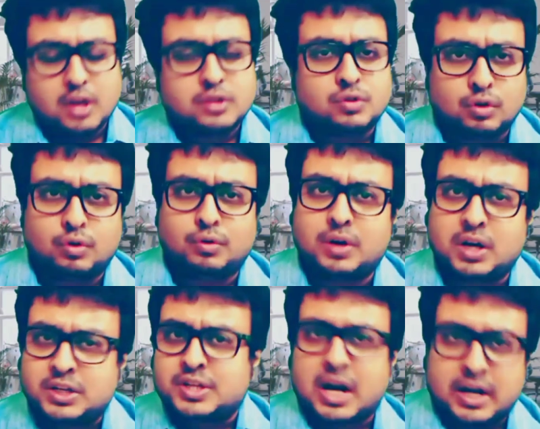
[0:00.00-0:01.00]
So
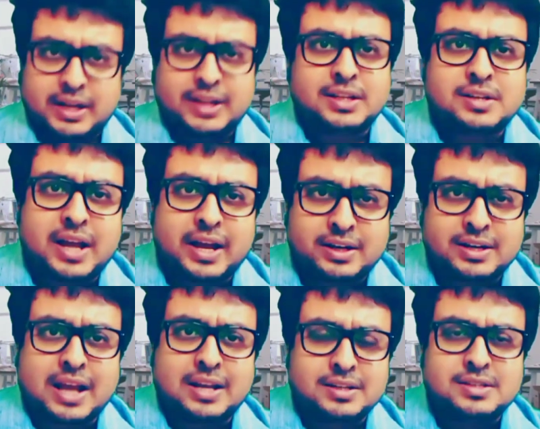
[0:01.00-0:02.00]
attracting the
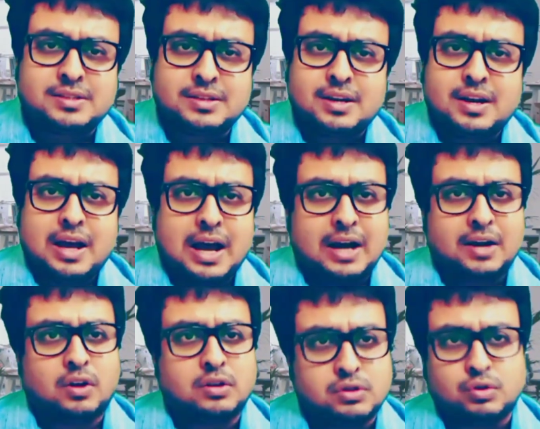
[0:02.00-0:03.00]
talents
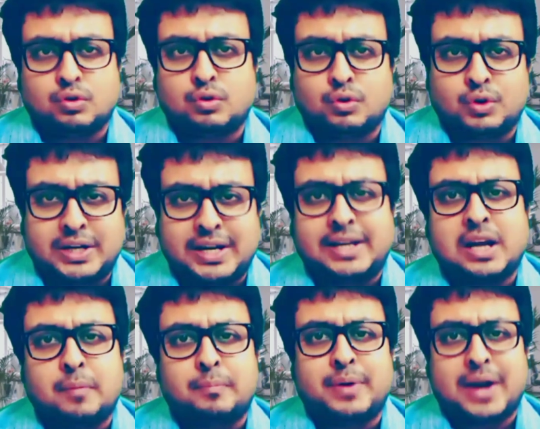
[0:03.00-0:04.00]
and also
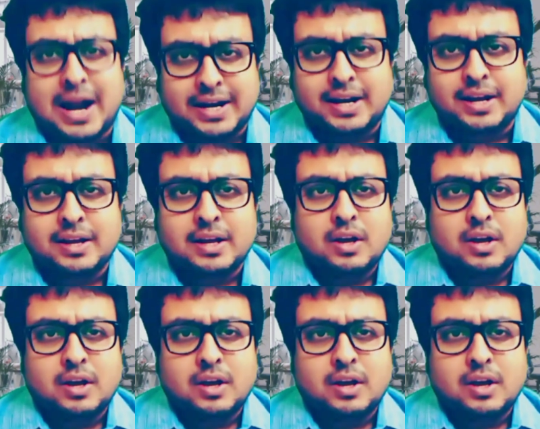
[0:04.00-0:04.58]
creating a brand